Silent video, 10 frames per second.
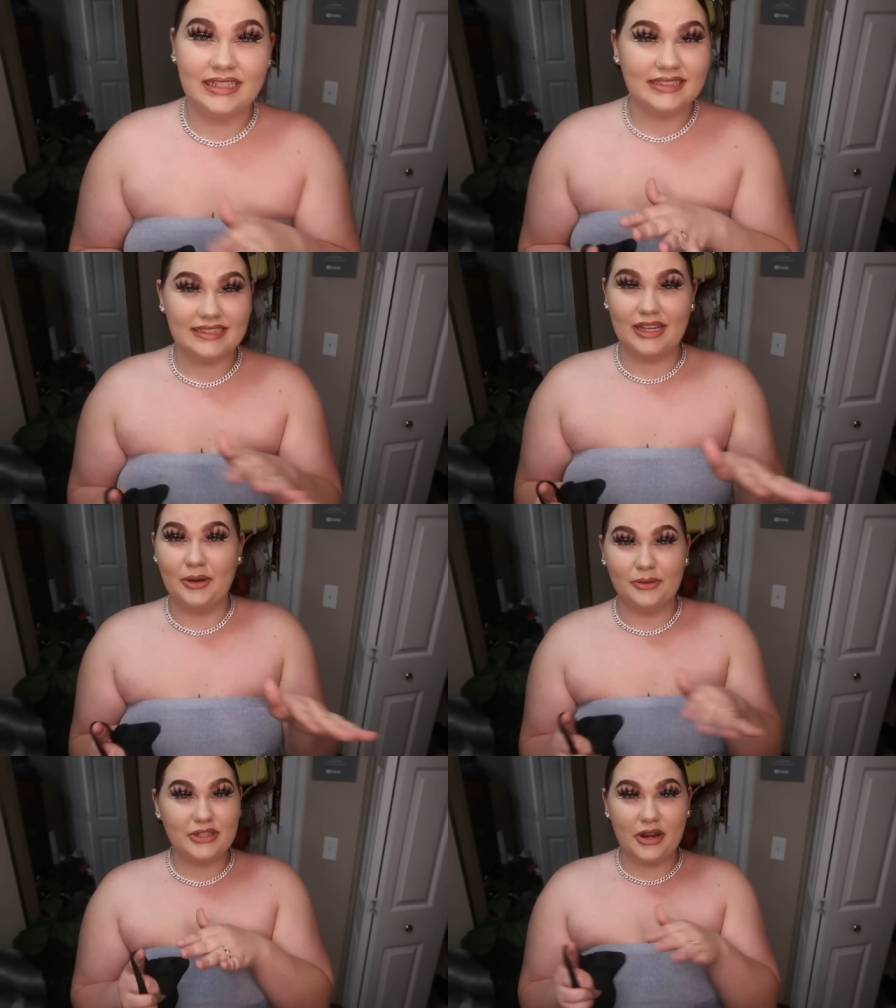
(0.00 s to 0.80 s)

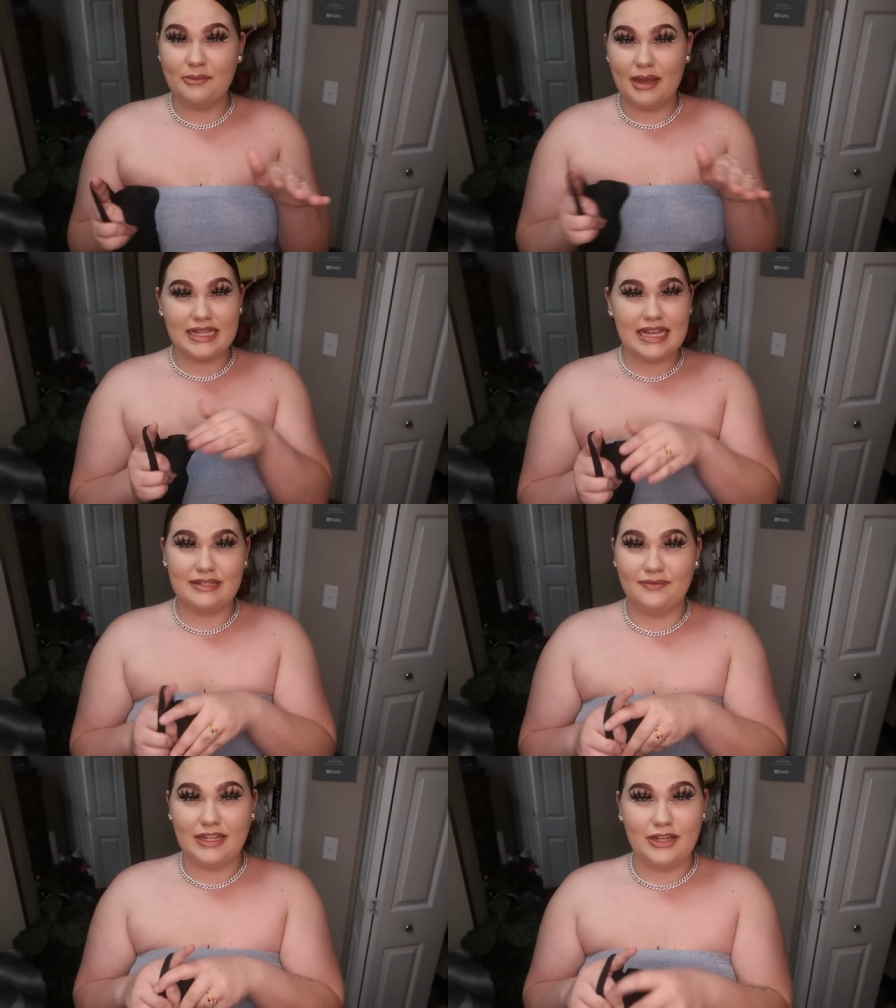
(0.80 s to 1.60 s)
So sorry, my
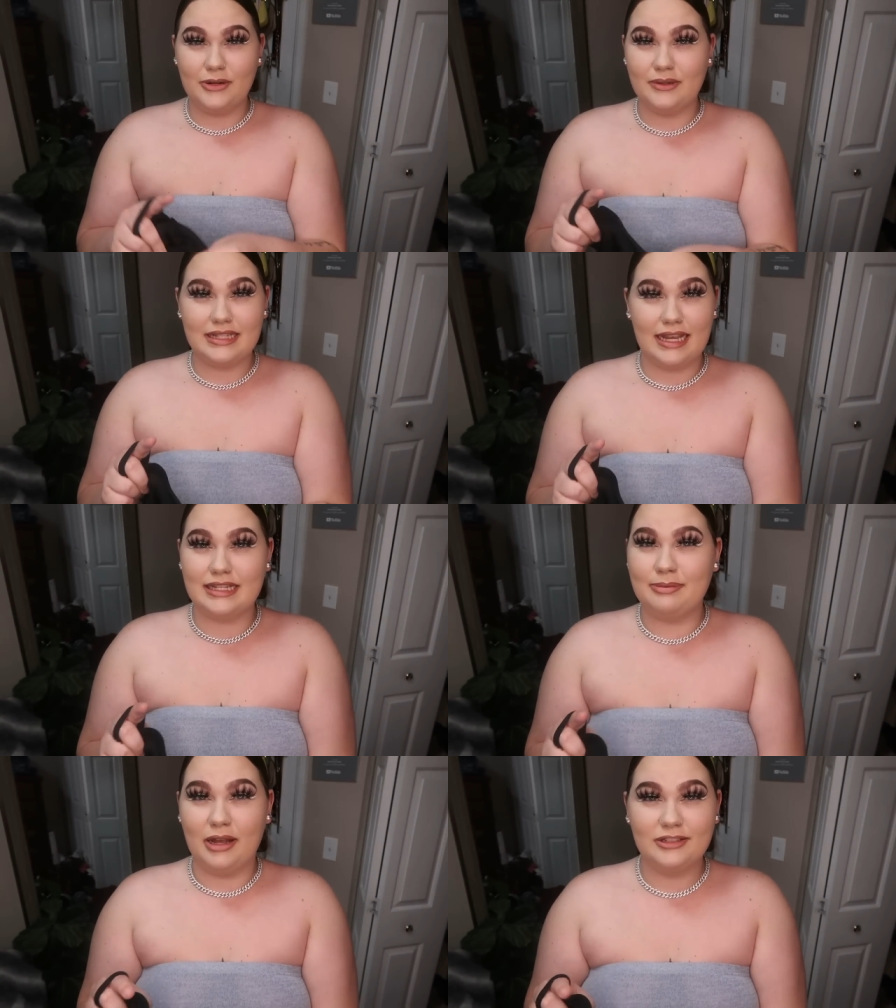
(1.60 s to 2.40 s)
last video is like a
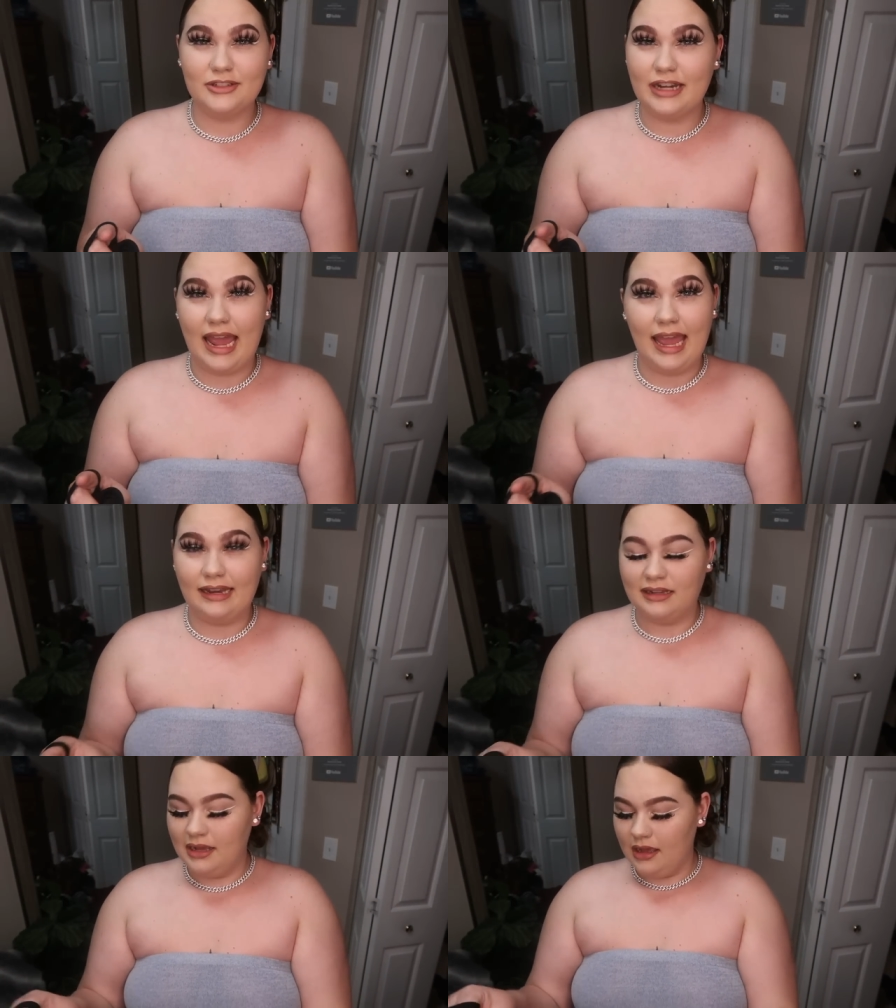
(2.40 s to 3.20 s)
sponsored ad.